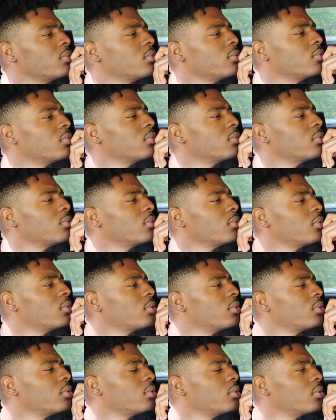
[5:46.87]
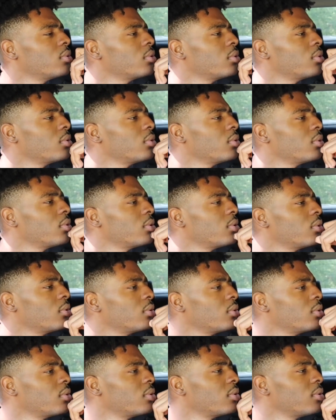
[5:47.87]

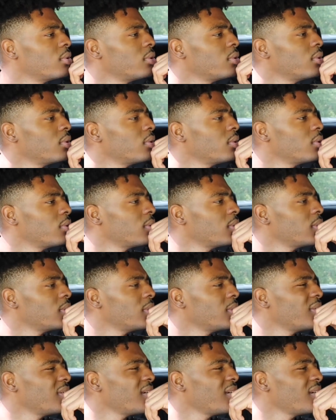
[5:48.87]
The person shown says nothing.